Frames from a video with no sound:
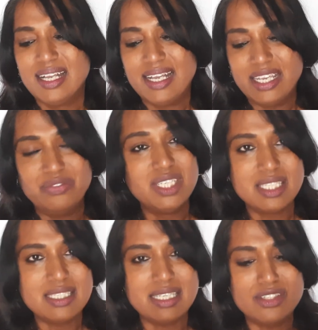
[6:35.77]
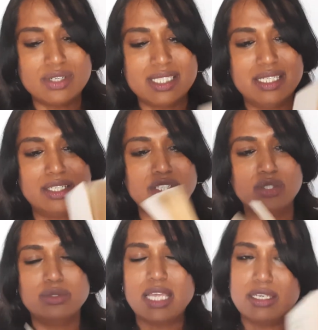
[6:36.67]
If this is interesting to you,
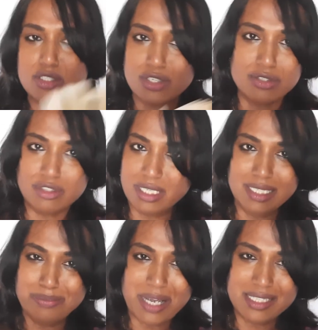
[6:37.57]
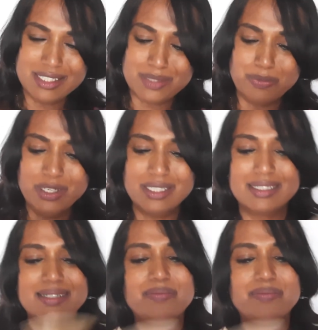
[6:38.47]
then you should really buy this book.